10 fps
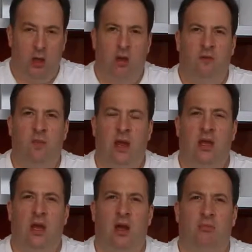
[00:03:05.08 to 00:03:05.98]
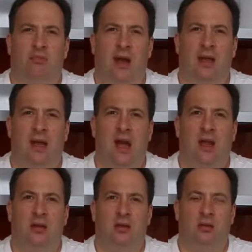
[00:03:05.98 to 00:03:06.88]
If making a
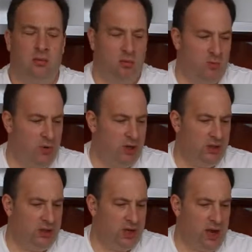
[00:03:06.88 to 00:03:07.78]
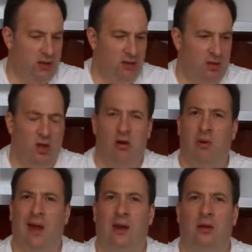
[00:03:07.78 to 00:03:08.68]
baguette, one might scale the dough
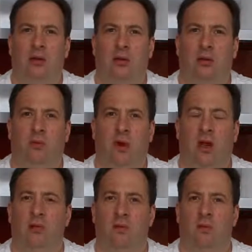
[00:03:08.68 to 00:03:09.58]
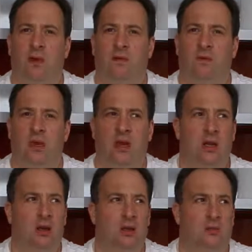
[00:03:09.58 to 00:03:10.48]
at 350
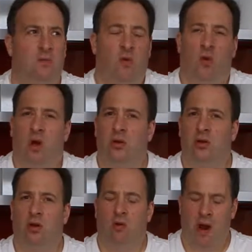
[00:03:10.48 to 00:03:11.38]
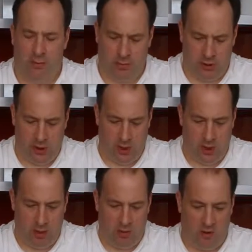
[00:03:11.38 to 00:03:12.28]
to 400 grams.
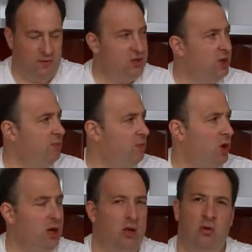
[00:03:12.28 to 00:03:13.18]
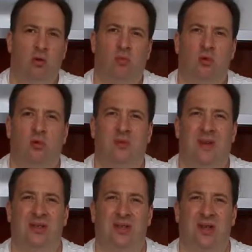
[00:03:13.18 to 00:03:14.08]
And obviously in my normal
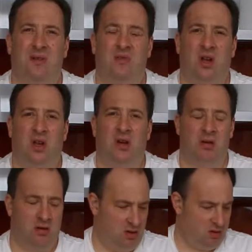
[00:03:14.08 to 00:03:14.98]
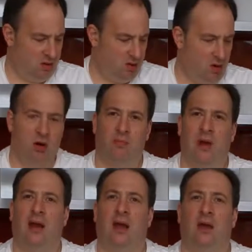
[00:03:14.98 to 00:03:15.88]
domestic oven I can't cook a
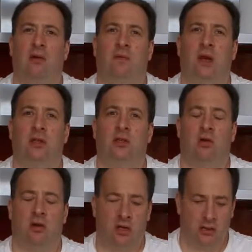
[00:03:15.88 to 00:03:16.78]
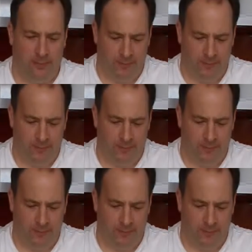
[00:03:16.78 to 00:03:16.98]
baguette of that size.